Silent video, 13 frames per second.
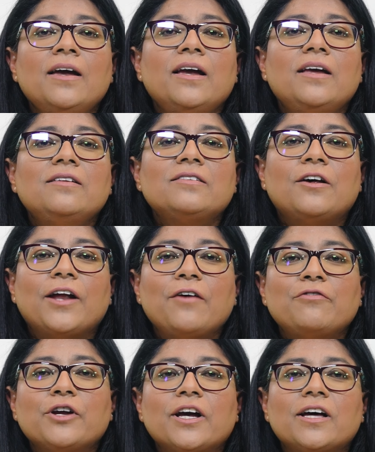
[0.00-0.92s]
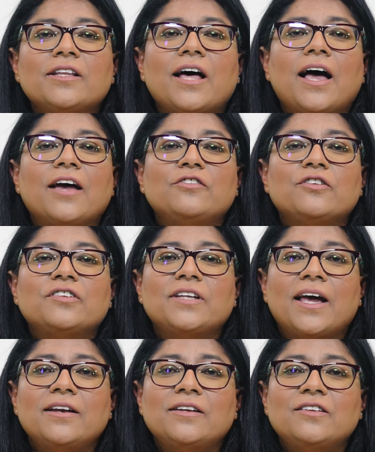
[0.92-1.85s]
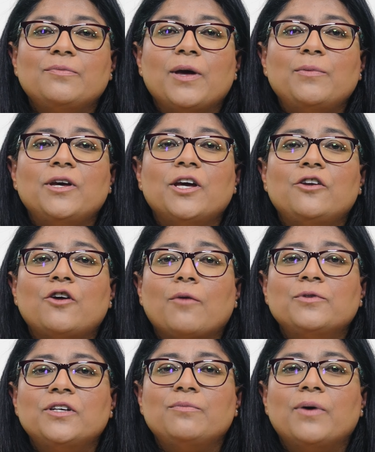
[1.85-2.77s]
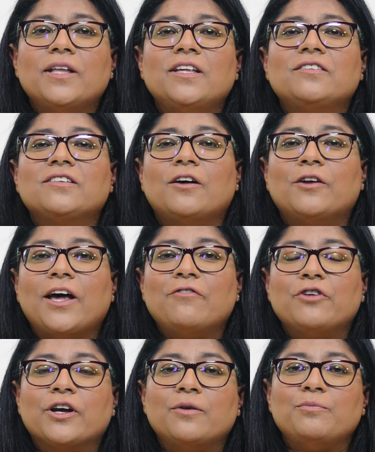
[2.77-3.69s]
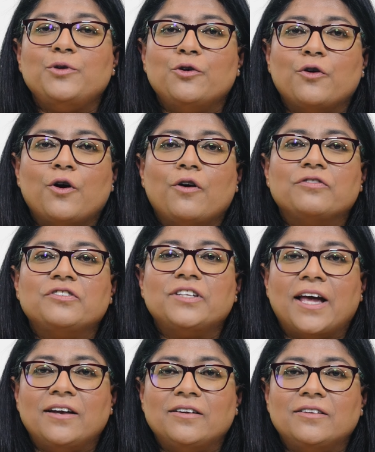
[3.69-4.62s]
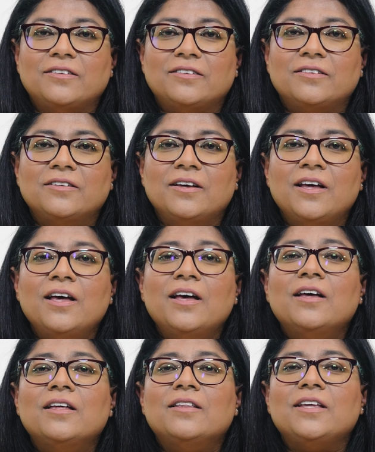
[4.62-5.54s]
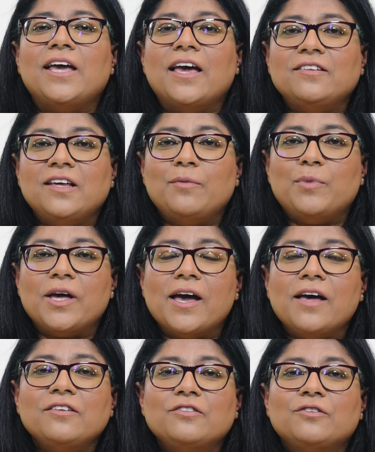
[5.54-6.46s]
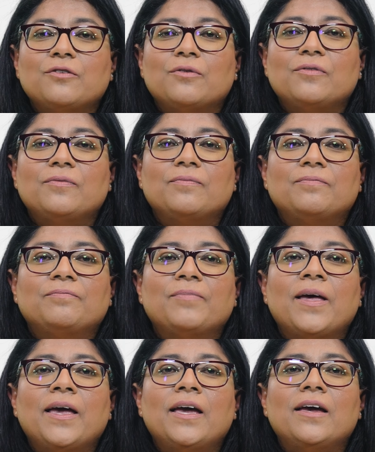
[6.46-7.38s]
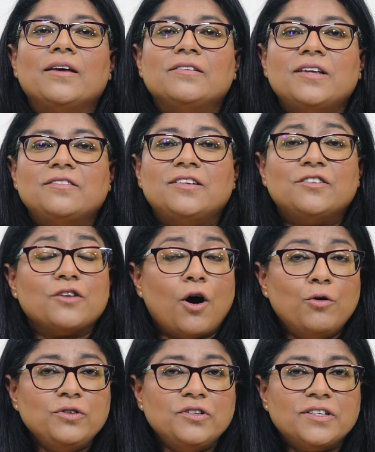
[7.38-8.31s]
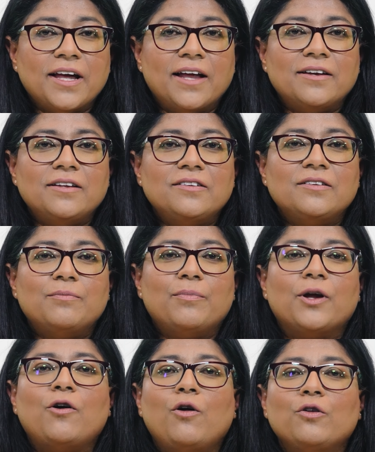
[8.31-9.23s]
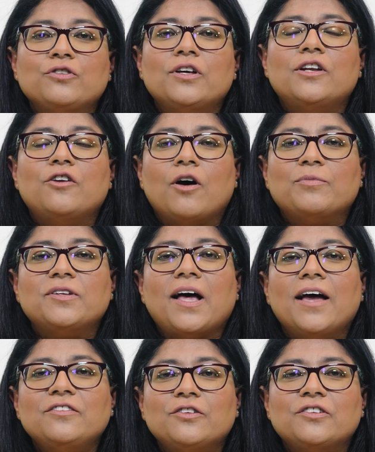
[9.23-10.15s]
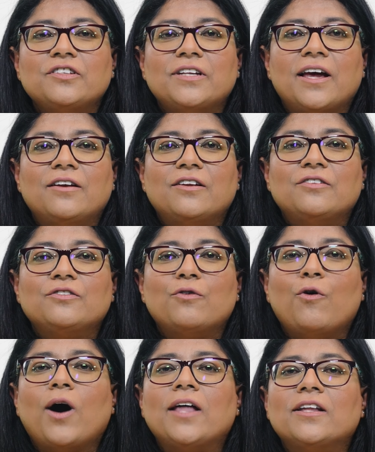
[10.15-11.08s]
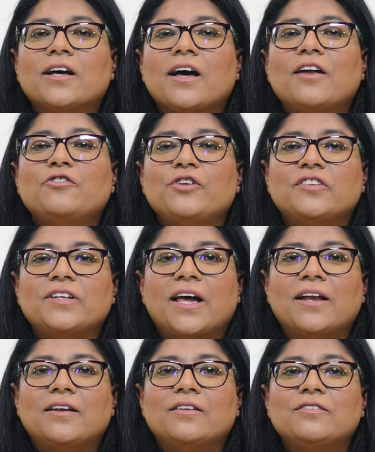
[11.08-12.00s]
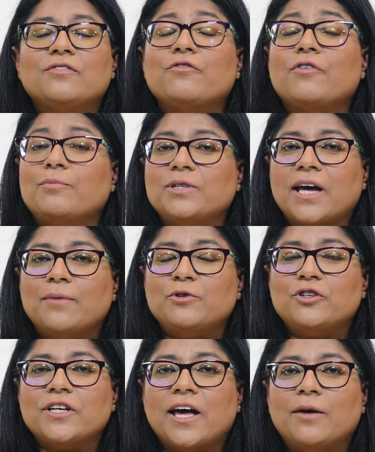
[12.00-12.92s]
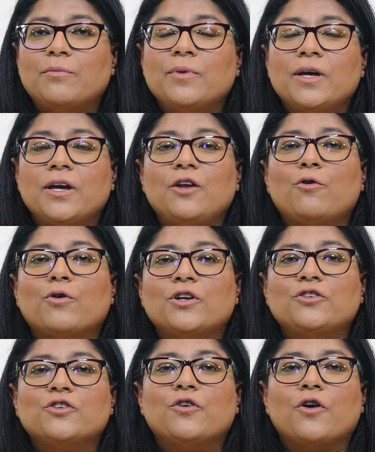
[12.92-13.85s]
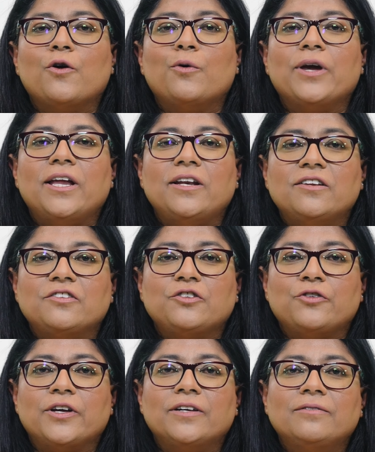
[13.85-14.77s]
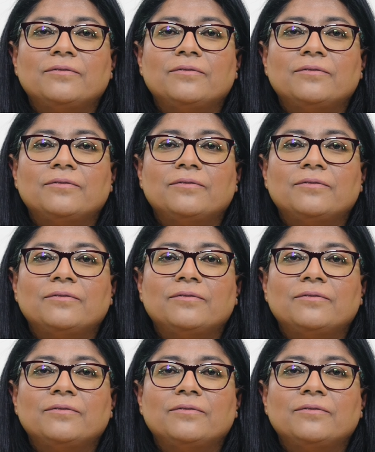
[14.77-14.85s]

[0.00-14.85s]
In South Africa, the ISO standards may be adopted by the South African Bureau of Standards. The SABS sets its own standards, but also adopts ISO standards or other country standards from time to time in order to grow industry.